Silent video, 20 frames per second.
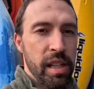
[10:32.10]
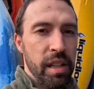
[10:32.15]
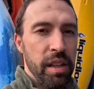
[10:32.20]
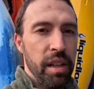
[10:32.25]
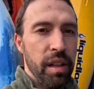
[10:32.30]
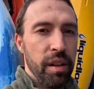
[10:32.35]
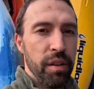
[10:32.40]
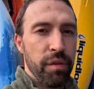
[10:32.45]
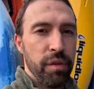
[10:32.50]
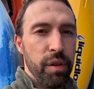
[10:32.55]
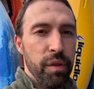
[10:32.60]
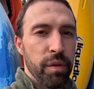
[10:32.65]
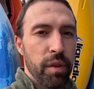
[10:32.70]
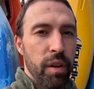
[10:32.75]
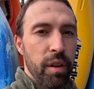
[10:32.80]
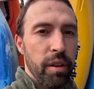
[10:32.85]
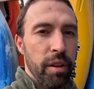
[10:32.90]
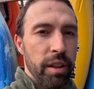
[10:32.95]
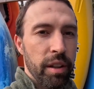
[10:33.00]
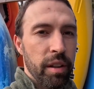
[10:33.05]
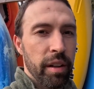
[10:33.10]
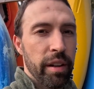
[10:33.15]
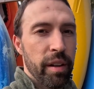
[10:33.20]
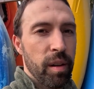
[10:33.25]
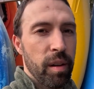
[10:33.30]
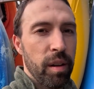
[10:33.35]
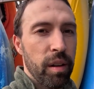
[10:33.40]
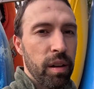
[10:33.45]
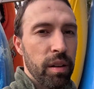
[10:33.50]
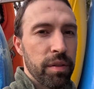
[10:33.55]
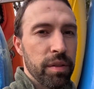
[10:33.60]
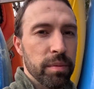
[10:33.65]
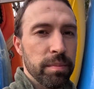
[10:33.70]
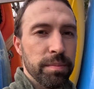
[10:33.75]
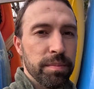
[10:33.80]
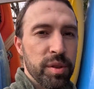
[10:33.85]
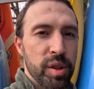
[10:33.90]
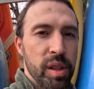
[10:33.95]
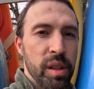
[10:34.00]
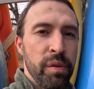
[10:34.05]
If you've already caught all of them,
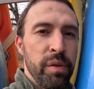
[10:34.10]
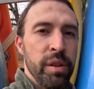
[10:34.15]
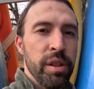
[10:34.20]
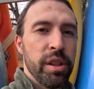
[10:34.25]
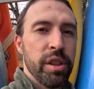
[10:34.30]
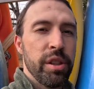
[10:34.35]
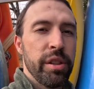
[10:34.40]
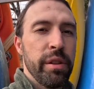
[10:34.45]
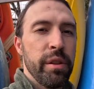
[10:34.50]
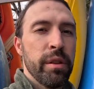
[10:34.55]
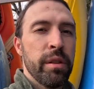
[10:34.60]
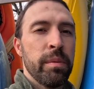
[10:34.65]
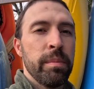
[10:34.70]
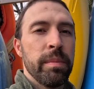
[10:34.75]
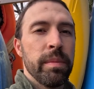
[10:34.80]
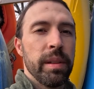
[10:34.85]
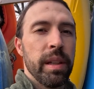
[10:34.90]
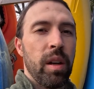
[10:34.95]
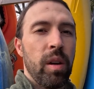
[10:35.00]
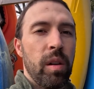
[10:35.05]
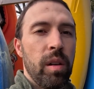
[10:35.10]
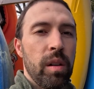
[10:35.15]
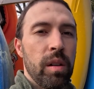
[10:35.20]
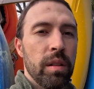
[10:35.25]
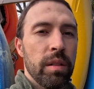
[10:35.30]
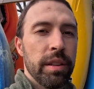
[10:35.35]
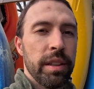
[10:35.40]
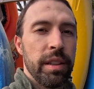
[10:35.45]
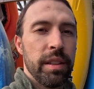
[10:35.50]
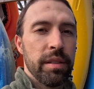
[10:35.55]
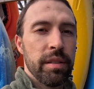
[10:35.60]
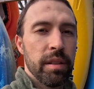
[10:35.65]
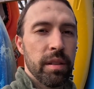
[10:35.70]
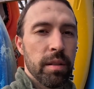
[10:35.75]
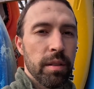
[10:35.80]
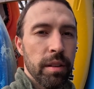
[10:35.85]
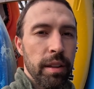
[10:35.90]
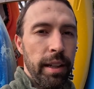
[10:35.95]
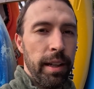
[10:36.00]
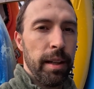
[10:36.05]
see if you can do them all in a
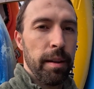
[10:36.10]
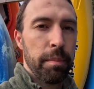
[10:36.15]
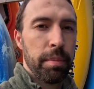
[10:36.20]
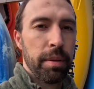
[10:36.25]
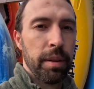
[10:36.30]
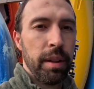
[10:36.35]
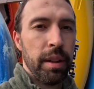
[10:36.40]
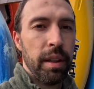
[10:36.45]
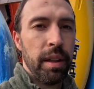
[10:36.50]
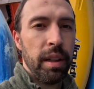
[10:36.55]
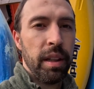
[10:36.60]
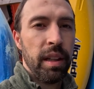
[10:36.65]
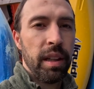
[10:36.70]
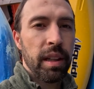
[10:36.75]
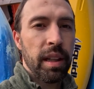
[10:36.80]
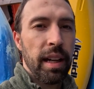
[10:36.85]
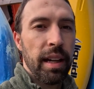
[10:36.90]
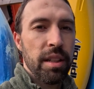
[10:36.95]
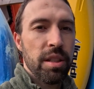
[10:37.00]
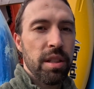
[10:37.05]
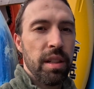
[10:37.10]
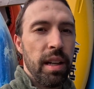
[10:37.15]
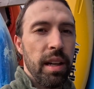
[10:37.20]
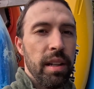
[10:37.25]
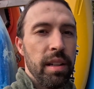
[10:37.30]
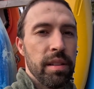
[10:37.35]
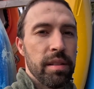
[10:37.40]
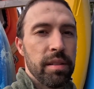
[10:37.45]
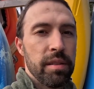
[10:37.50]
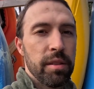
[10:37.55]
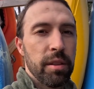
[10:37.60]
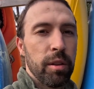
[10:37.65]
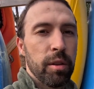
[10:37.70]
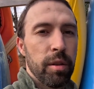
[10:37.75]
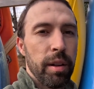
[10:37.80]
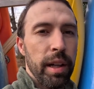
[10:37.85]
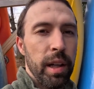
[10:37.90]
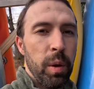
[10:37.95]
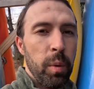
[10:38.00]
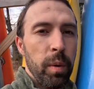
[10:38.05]
single lap. Catching eddies is a
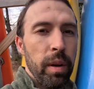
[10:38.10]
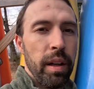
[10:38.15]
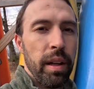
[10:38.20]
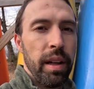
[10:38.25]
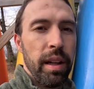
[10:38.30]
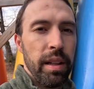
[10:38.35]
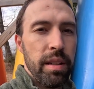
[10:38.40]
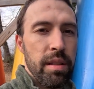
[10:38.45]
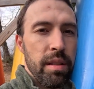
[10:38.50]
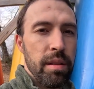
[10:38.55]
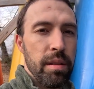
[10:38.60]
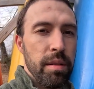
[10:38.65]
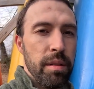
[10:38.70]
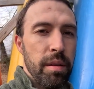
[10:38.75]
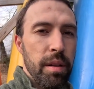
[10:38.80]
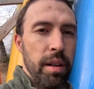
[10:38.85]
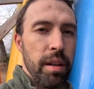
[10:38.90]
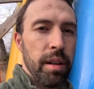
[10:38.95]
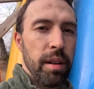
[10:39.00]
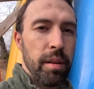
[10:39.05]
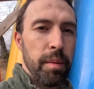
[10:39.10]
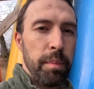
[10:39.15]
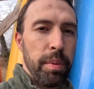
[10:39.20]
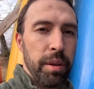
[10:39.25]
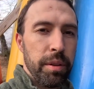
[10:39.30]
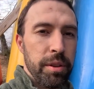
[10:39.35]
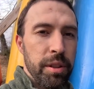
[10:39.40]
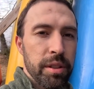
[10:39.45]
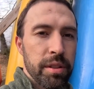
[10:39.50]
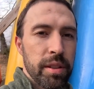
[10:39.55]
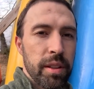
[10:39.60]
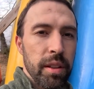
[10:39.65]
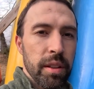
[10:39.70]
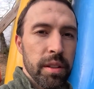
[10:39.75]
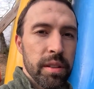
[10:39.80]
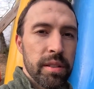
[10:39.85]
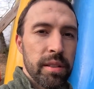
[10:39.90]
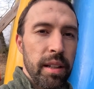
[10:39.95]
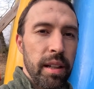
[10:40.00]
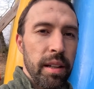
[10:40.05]
great way to build your
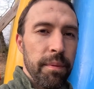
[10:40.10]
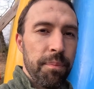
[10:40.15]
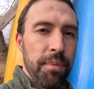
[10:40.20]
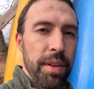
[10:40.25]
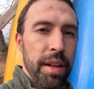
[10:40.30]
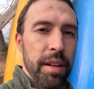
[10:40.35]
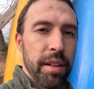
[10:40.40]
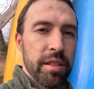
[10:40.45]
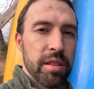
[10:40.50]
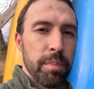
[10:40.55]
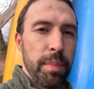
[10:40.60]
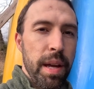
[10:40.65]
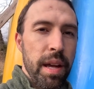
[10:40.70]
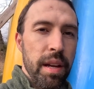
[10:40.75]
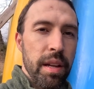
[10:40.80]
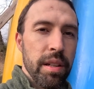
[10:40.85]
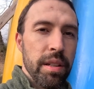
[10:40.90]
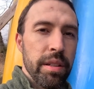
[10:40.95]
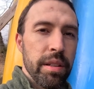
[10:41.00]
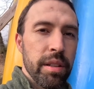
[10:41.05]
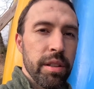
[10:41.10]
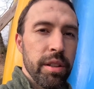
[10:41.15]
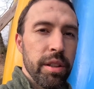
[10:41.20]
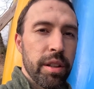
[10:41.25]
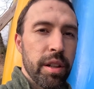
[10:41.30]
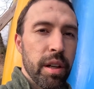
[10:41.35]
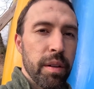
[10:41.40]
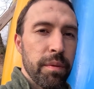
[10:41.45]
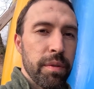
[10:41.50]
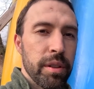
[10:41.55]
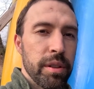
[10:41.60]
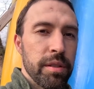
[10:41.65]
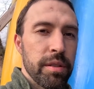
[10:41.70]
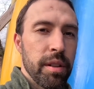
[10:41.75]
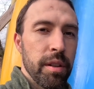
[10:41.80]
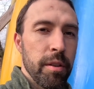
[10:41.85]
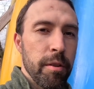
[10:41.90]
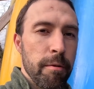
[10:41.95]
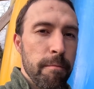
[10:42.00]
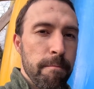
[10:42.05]
skill set and expand your comfort
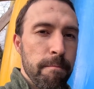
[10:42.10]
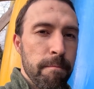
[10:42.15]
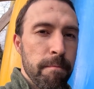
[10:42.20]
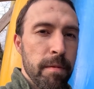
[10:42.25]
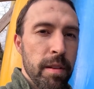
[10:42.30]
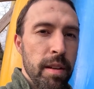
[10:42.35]
zone.